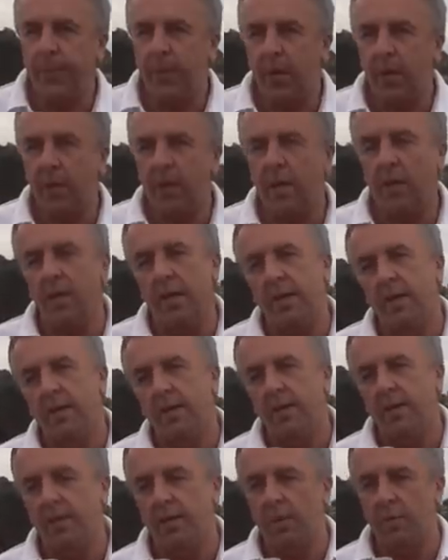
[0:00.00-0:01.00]
And
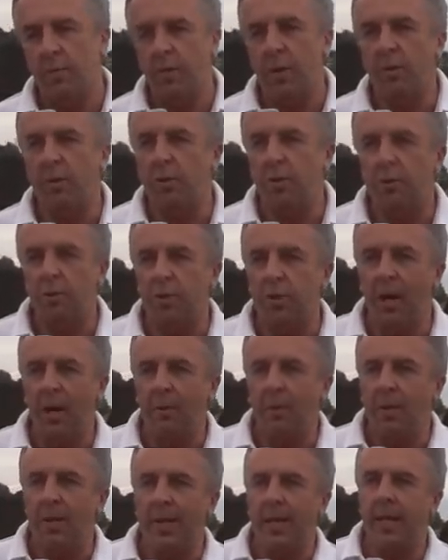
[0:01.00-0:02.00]
this is pretty much what's
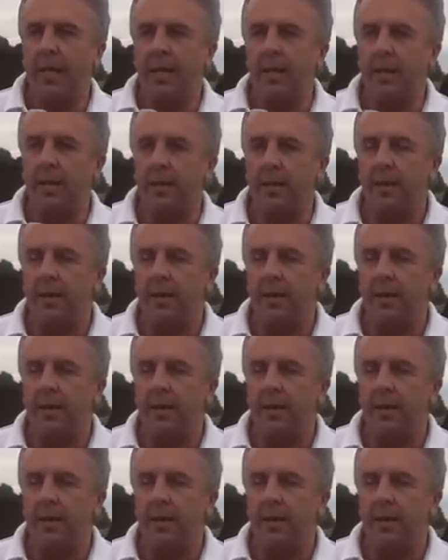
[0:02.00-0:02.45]
happened here.